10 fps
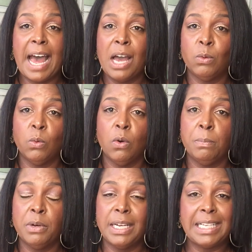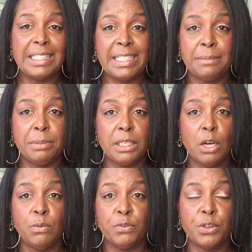I will put a link
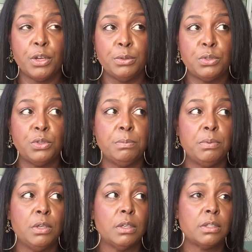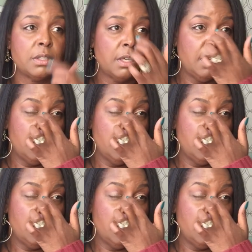below for those two books.